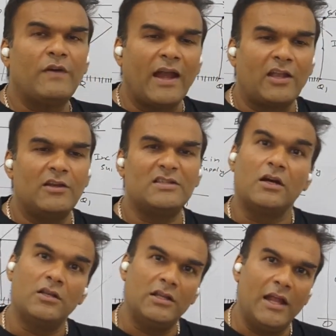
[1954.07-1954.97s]
factors
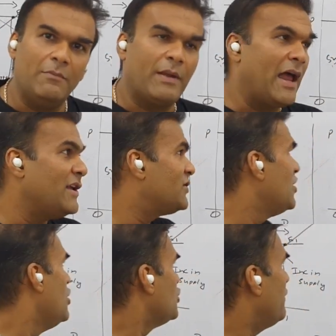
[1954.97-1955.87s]
other than price.
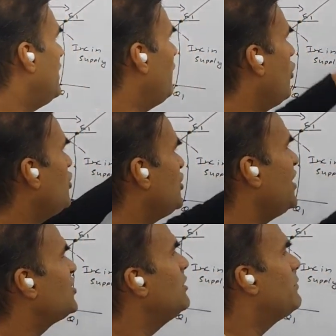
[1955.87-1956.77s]
So we have not
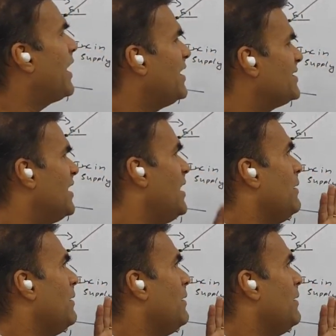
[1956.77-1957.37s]
changed the price.